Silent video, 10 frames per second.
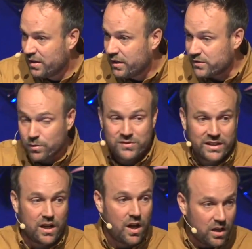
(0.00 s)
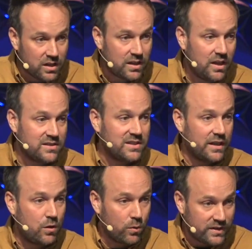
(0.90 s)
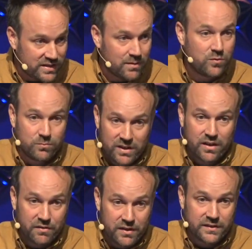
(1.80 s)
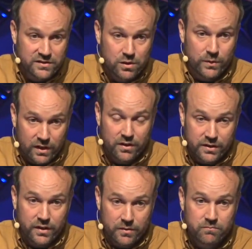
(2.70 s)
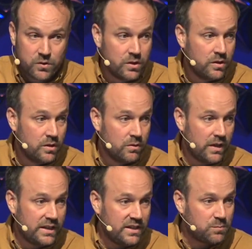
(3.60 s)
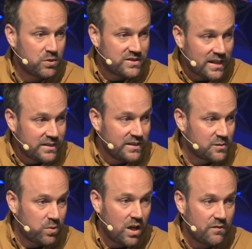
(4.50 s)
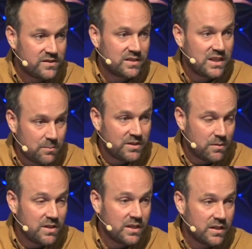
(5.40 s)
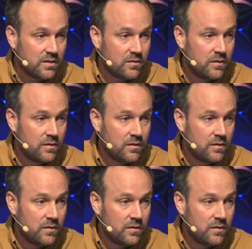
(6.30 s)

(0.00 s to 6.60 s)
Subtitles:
It's almost like a Holocaust, like Corrie ten Boom kind of thing that's going on here. Right? He's protecting these prophets and keeping them hidden.